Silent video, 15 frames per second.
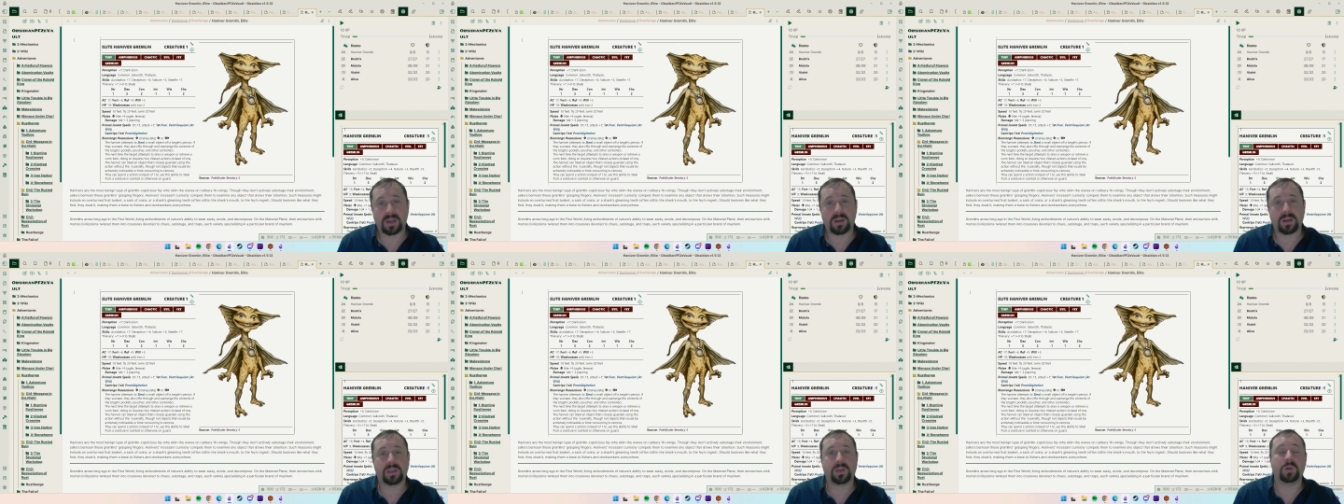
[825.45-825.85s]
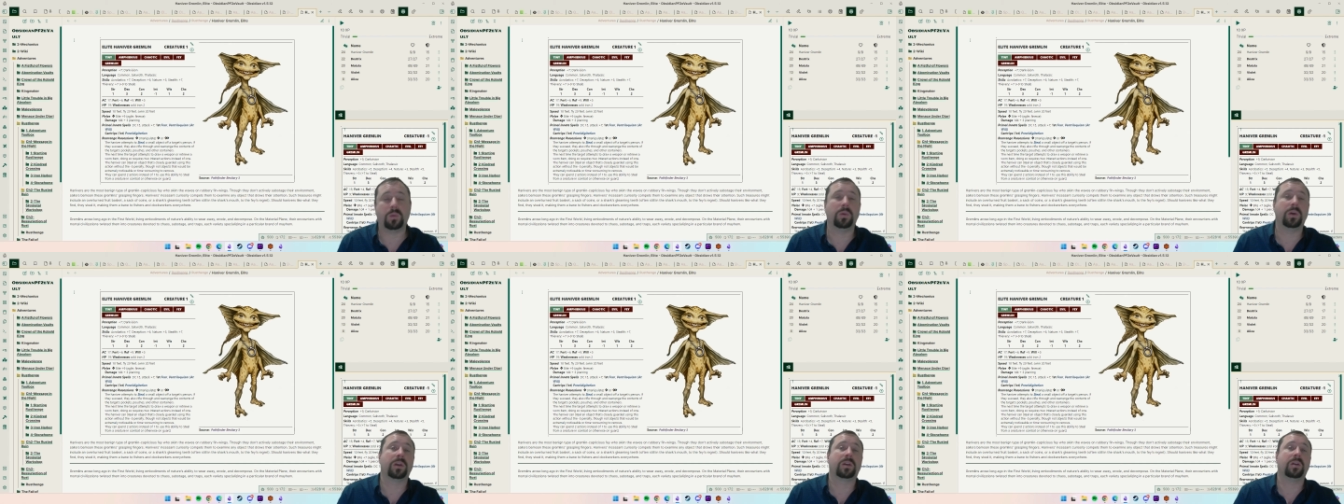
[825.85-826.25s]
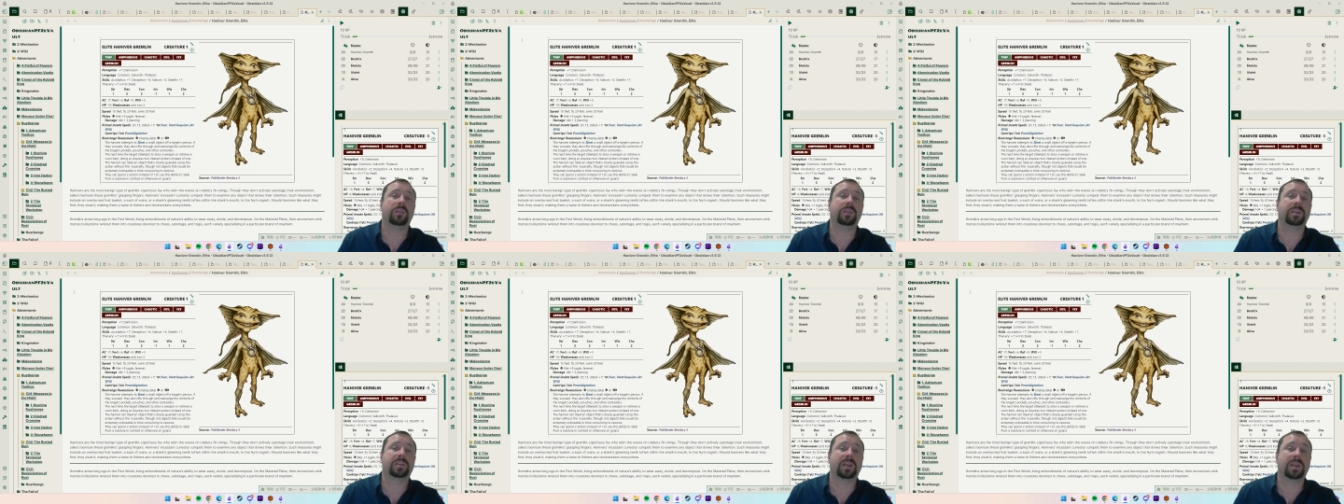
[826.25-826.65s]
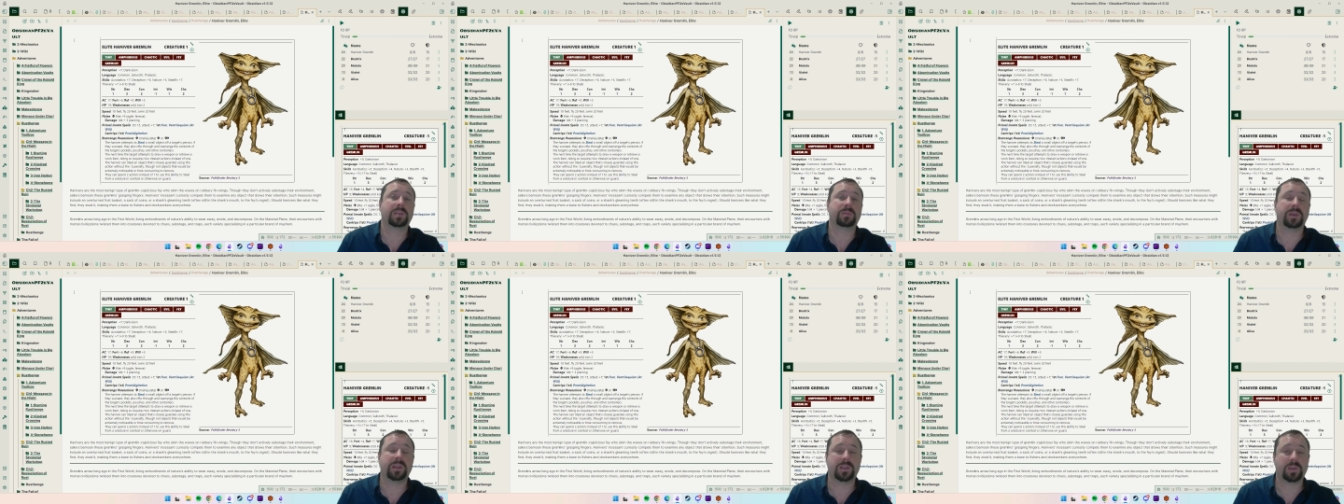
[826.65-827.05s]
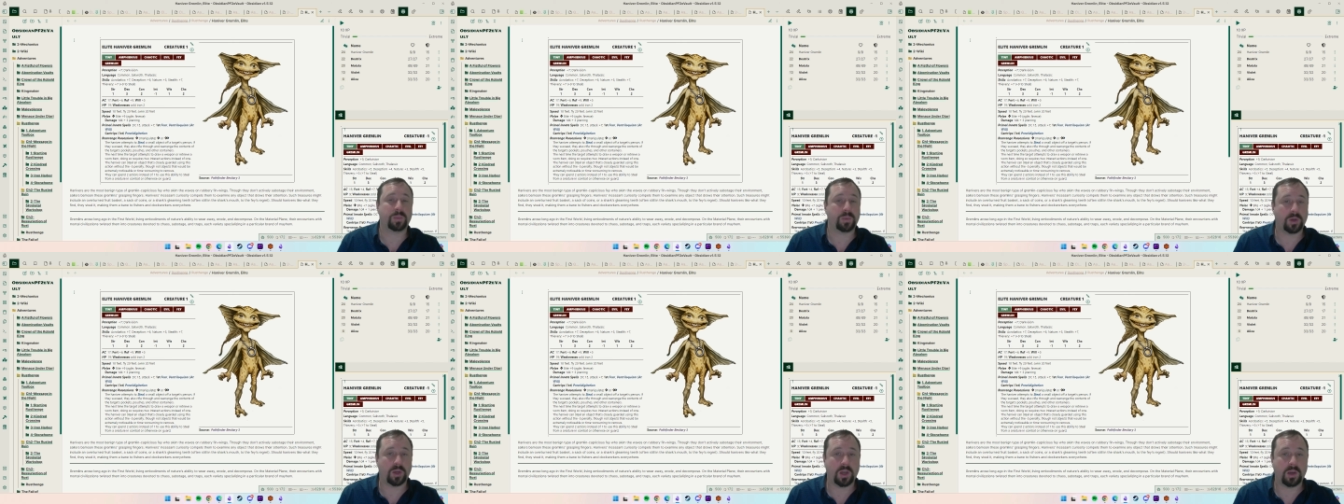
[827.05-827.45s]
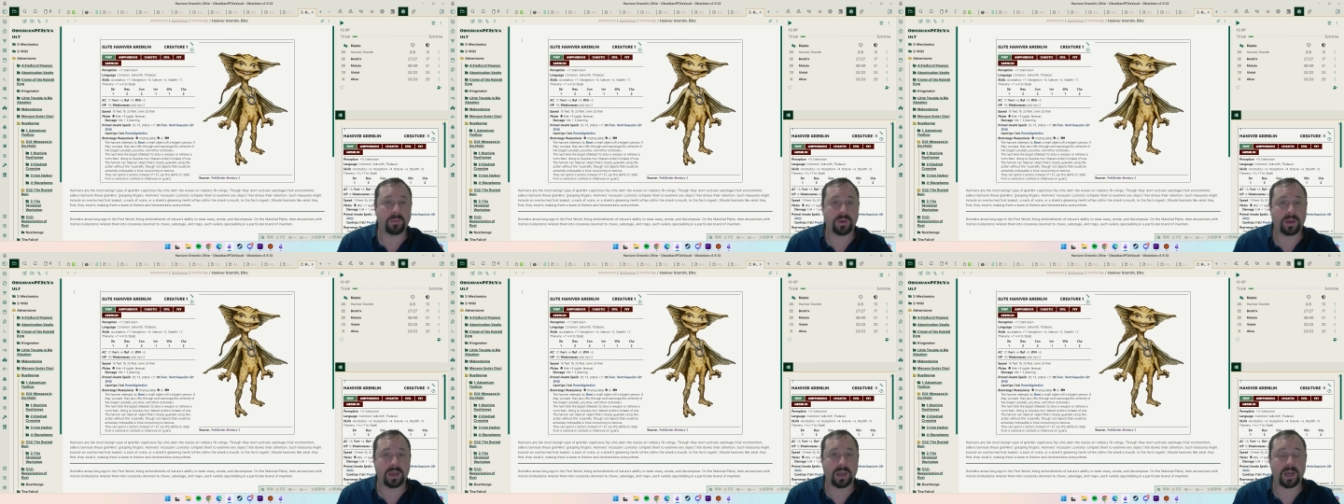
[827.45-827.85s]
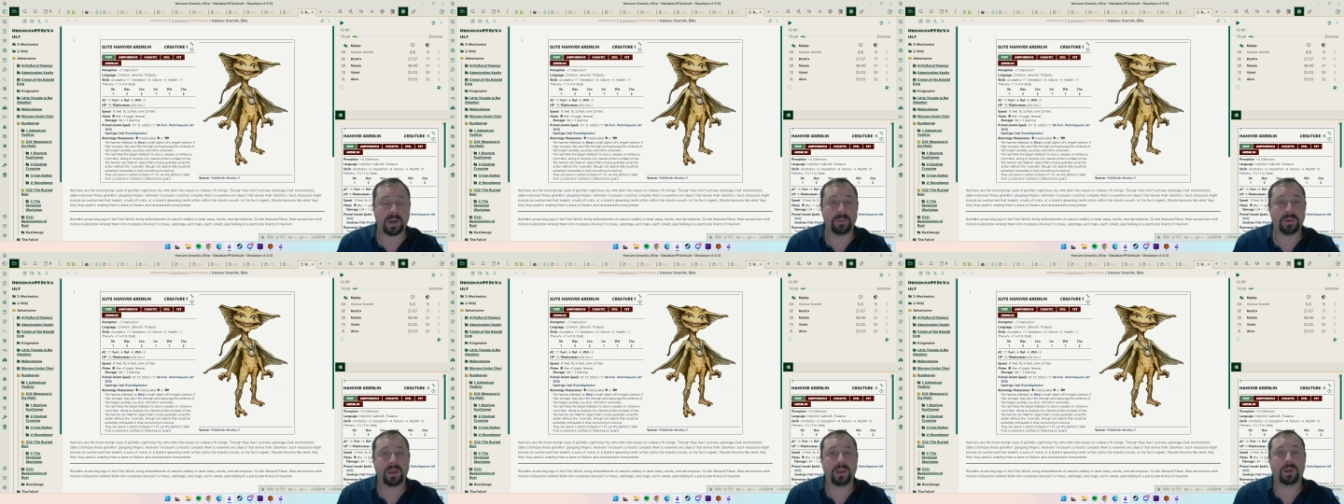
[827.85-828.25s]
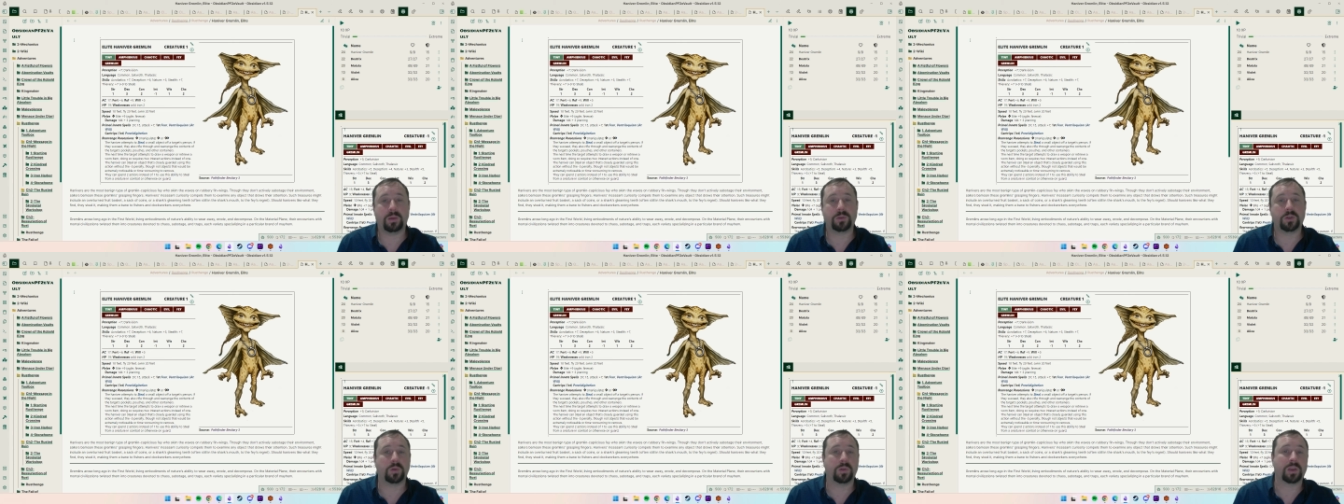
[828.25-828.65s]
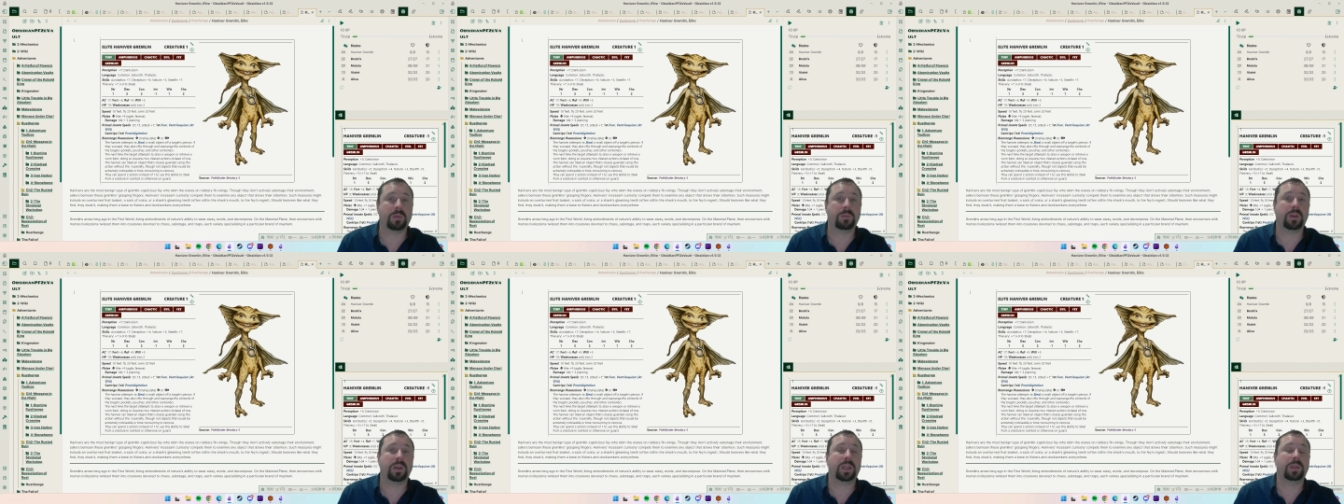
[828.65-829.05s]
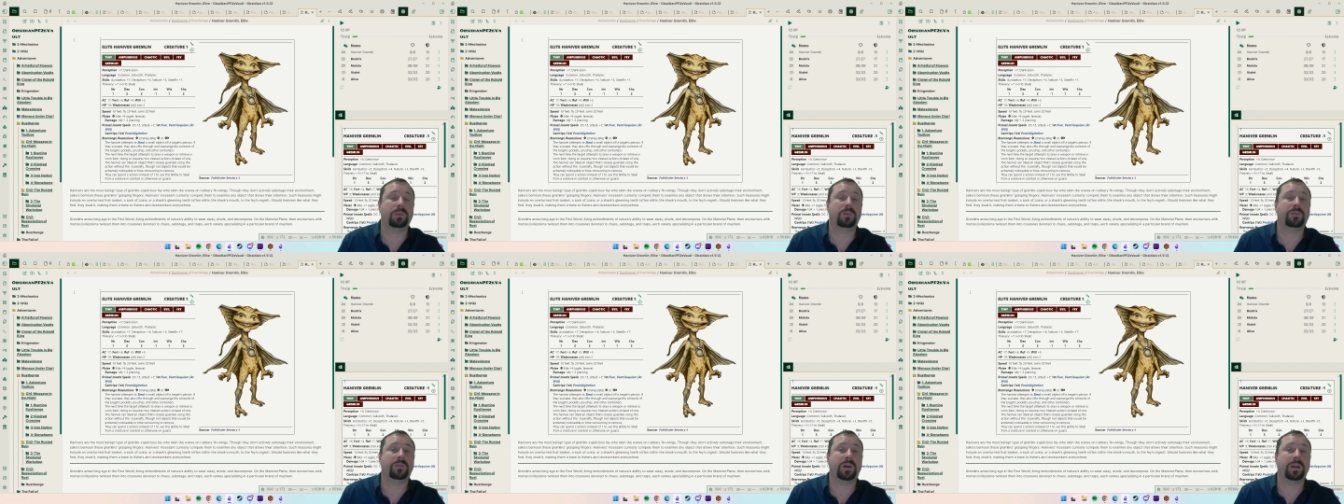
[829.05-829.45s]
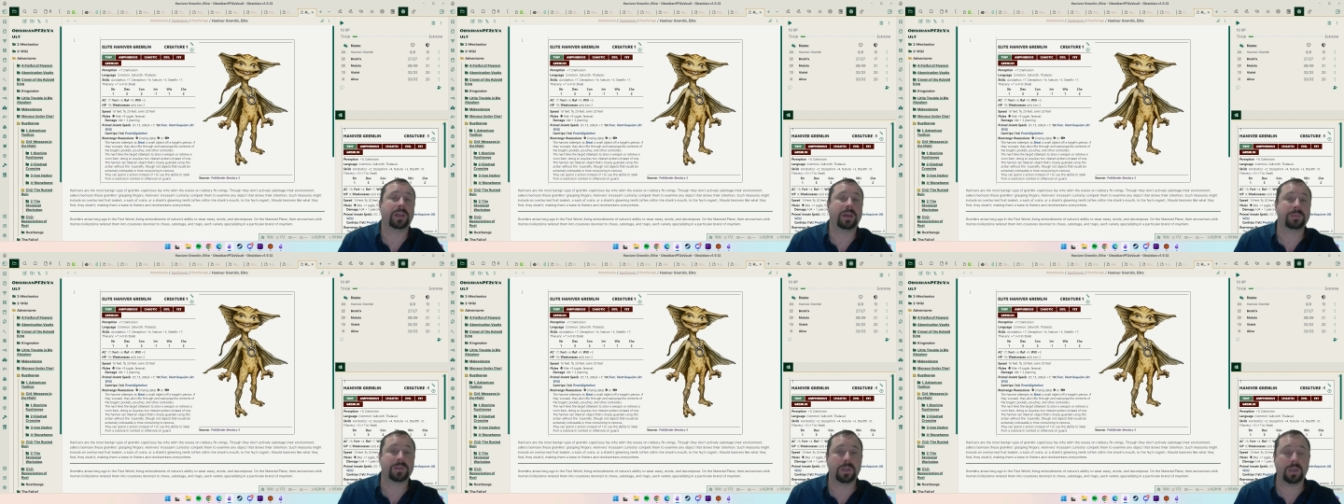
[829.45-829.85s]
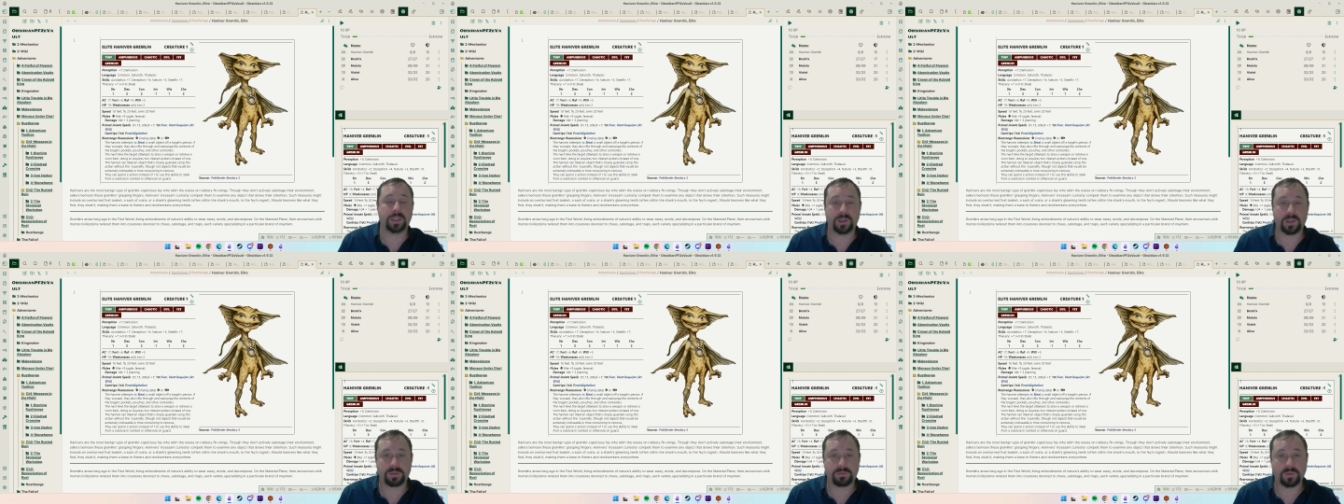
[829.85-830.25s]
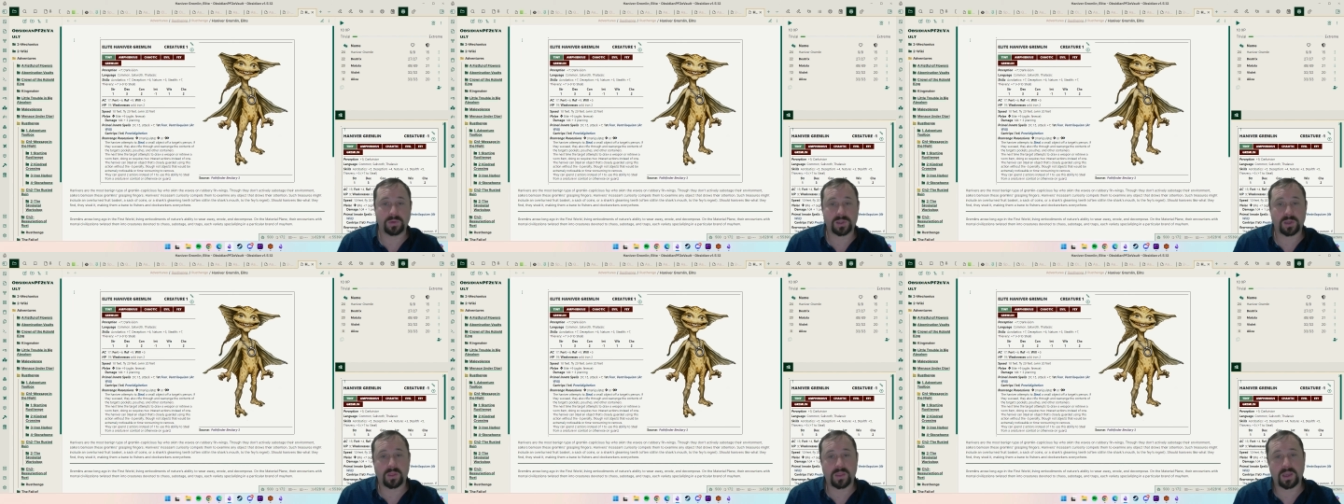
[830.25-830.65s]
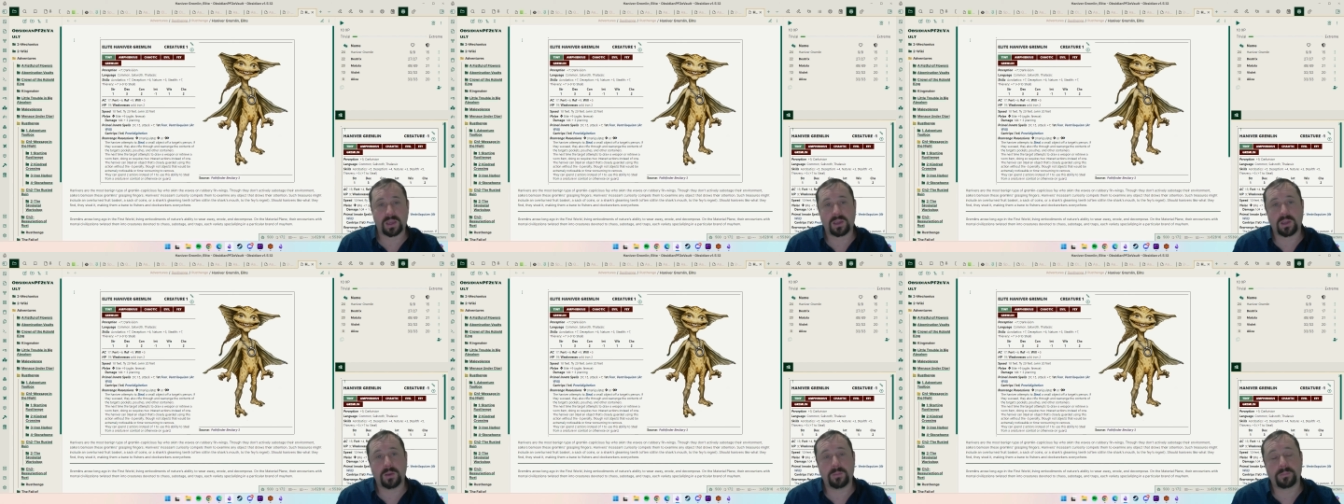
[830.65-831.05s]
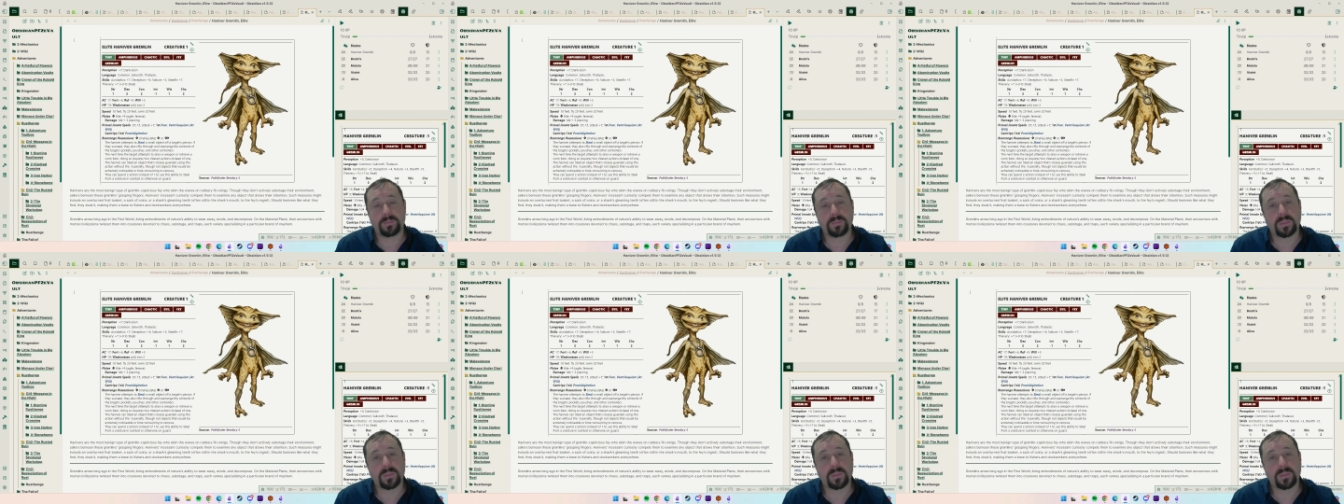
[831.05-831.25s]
Like, your work on this has been superb, and I'm sure the community will find it absolutely useful. So thank you.